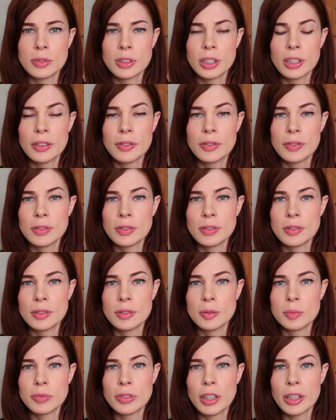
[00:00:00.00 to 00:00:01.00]
kind
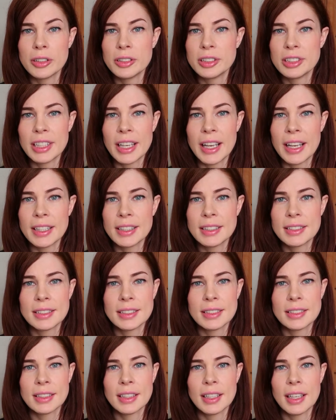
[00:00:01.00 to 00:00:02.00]
of
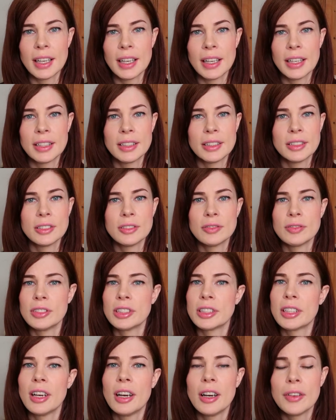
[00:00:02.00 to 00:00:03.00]
process and
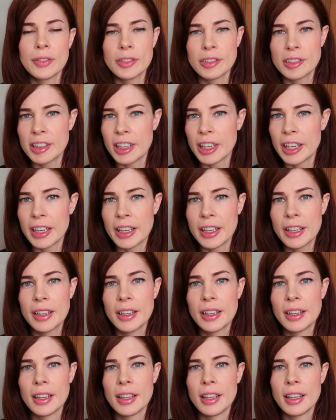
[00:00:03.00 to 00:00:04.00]
recovery,
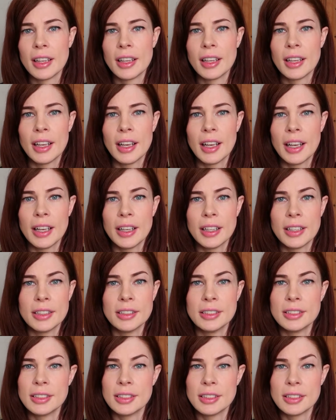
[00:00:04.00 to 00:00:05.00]

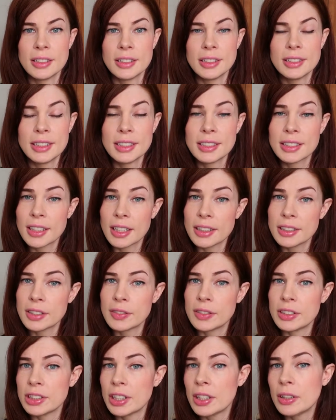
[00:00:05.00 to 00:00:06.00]
and discuss
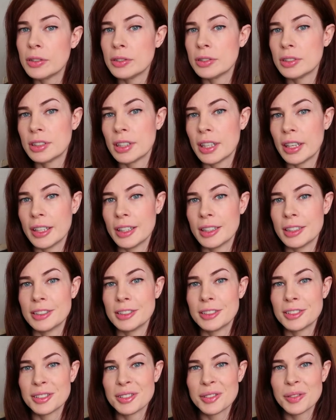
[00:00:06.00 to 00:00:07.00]
the results
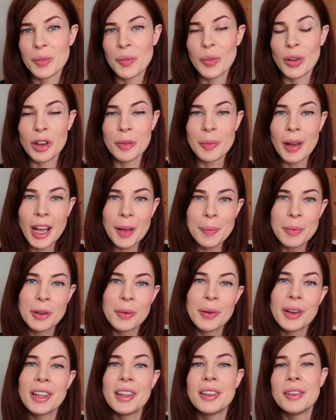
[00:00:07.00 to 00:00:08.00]
and what I'm happy
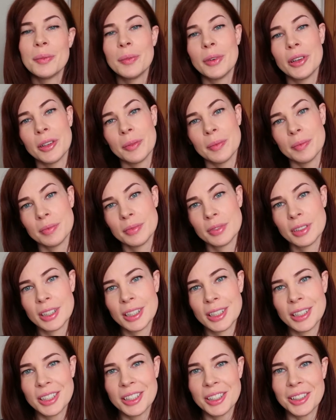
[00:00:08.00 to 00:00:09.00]
with and
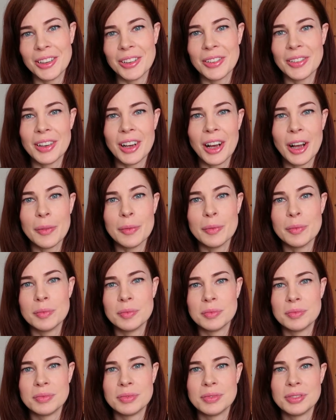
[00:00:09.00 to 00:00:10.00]
what I
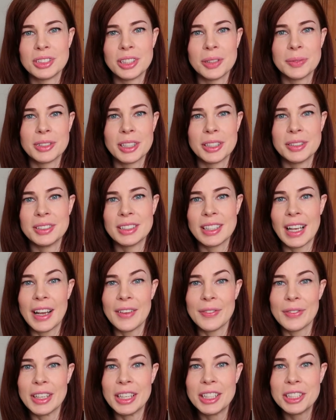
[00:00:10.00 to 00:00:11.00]
sometimes
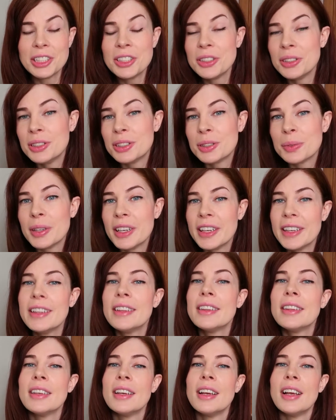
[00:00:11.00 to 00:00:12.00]
have issues with.